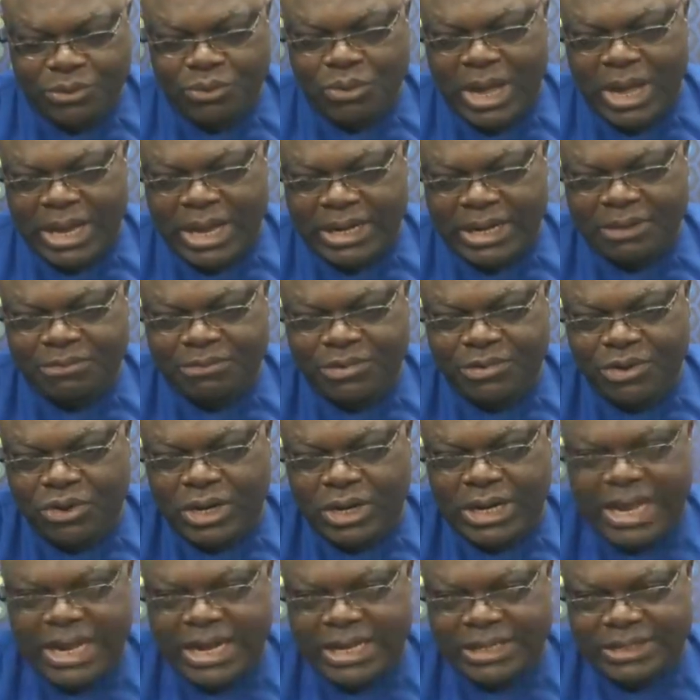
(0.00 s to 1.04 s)
and you and
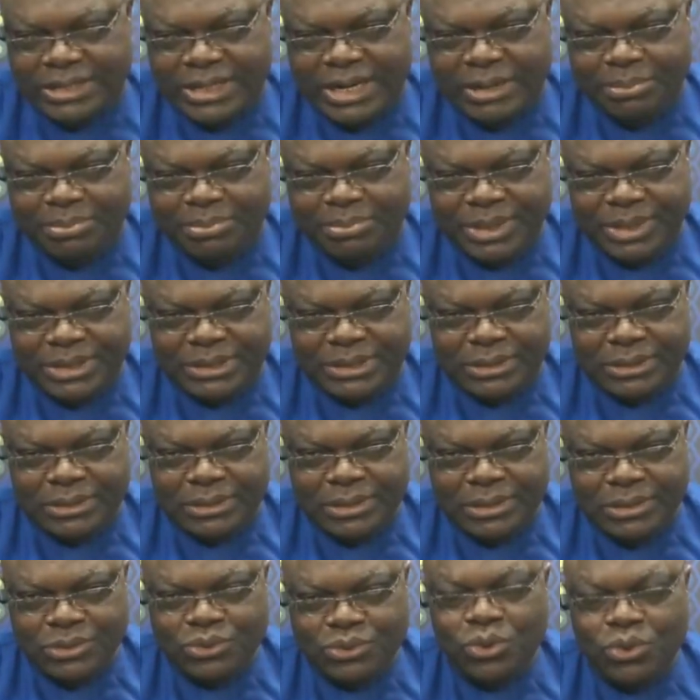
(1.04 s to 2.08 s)
every other Nigerian
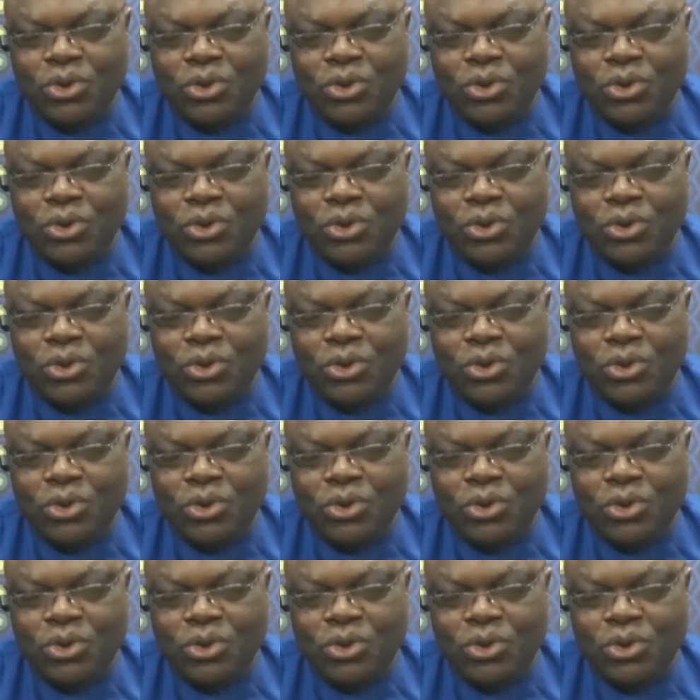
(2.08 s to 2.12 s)
person.